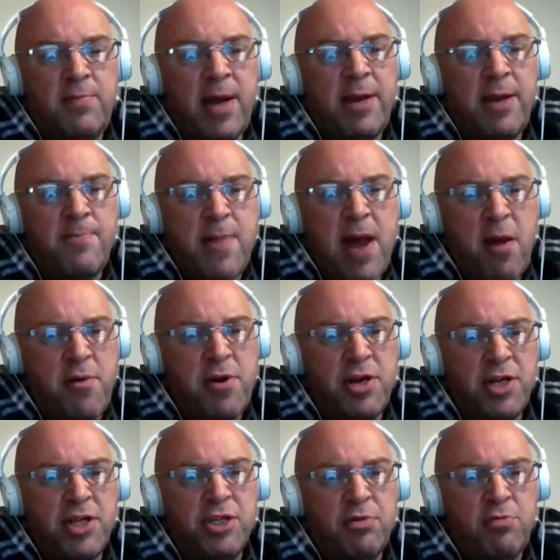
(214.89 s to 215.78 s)
made
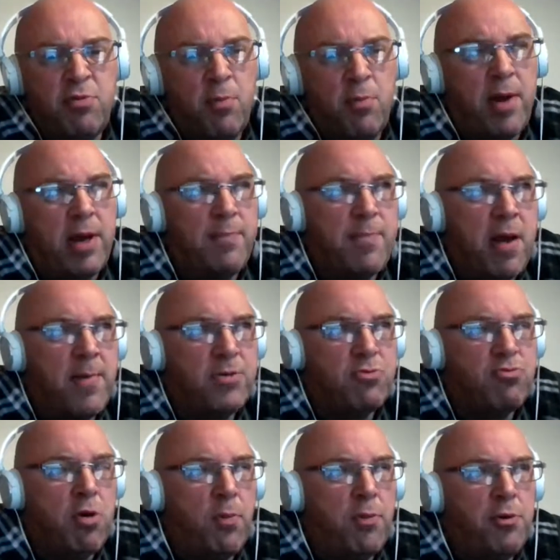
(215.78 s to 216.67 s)
Robin
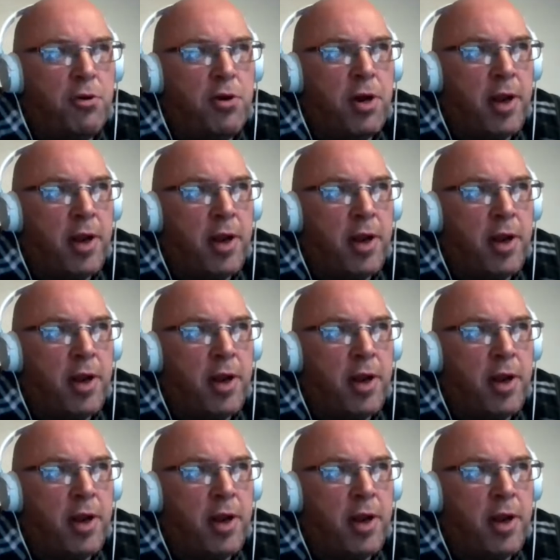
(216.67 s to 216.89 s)
Hood, isn't